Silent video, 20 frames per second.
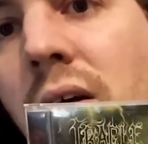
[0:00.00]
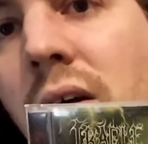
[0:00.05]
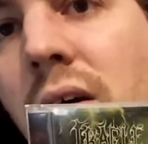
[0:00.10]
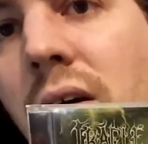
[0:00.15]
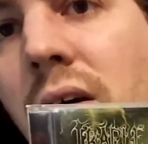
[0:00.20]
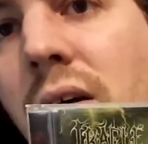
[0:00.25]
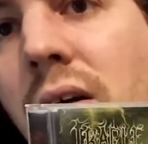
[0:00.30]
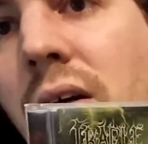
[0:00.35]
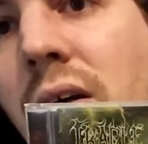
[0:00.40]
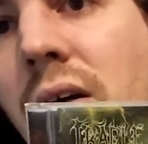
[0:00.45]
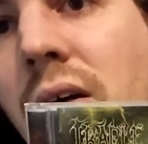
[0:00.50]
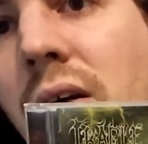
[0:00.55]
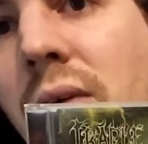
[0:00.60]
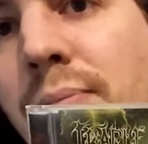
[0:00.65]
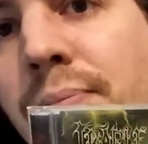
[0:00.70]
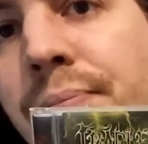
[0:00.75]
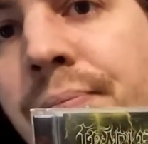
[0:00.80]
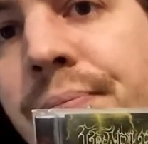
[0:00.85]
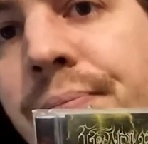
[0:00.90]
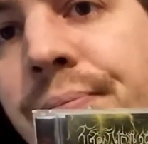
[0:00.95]

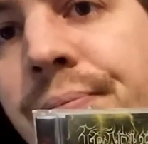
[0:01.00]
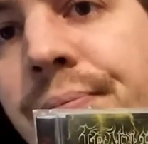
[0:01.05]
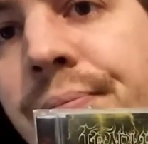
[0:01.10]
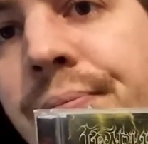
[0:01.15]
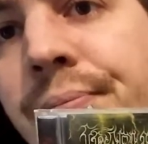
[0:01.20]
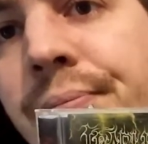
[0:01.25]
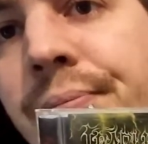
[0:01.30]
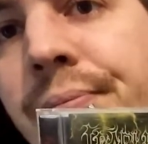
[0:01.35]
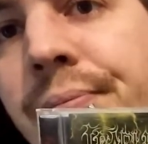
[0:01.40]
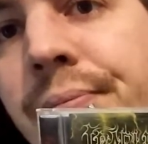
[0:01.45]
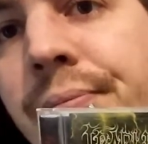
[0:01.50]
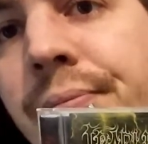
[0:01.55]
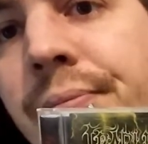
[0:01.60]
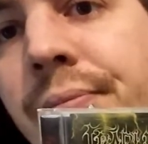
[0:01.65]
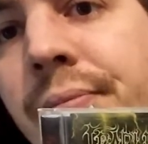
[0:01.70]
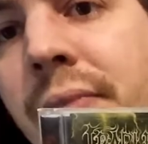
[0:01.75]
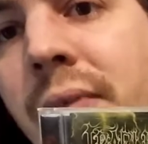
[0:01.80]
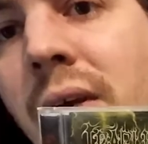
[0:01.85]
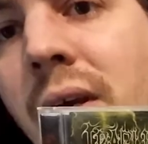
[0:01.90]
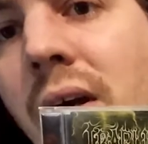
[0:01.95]
Um,
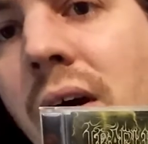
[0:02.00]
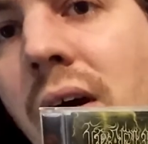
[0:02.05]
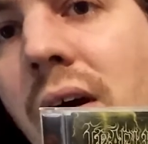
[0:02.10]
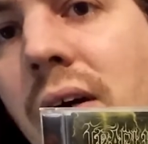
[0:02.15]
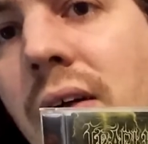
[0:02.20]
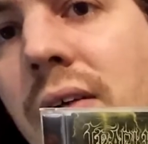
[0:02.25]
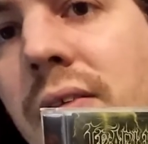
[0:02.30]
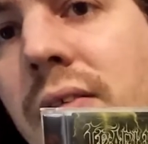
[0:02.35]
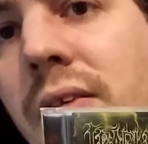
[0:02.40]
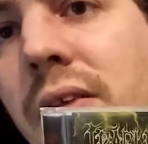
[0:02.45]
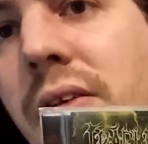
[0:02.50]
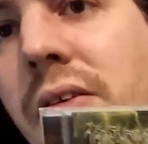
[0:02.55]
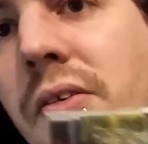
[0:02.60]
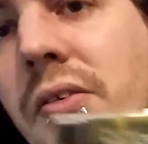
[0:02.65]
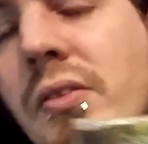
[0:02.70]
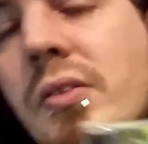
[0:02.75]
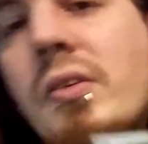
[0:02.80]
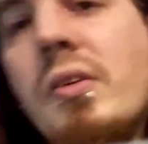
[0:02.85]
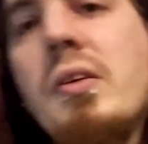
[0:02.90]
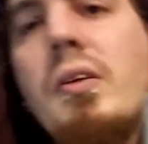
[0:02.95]
yeah,
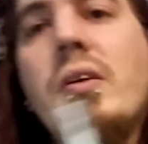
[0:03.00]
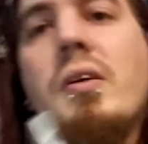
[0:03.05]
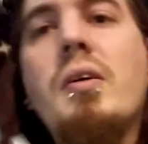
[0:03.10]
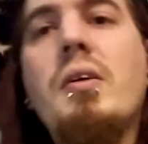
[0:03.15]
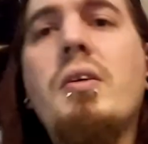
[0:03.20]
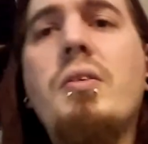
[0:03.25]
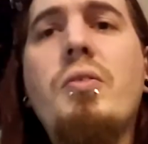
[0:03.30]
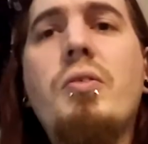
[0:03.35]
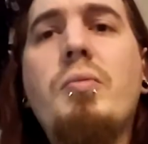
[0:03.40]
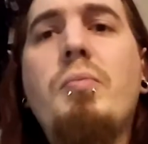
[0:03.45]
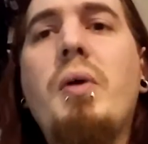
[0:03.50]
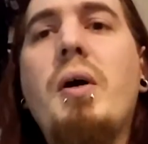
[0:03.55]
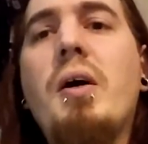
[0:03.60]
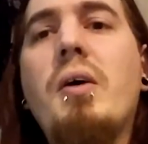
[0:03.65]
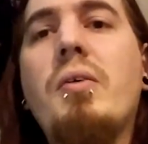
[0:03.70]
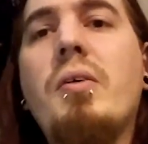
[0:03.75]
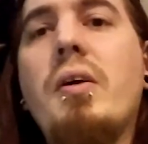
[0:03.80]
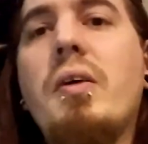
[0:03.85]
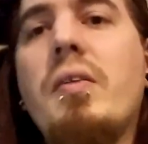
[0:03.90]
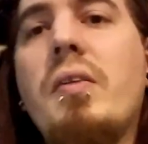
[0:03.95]
this uh, this was
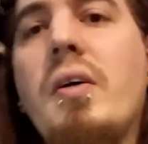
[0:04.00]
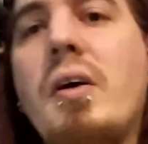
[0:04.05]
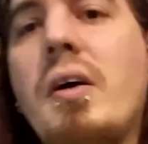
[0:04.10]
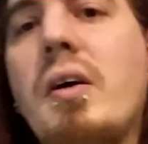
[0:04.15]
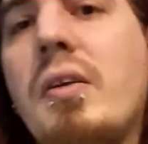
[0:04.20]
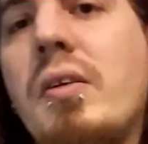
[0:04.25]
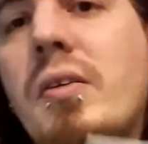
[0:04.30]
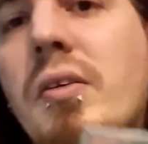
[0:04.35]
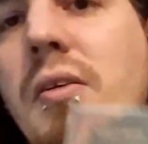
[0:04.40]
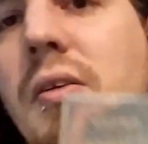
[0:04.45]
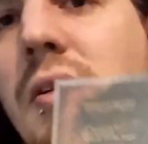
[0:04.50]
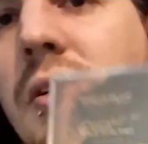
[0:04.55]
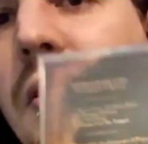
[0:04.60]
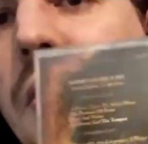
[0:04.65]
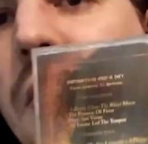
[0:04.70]
back when I thought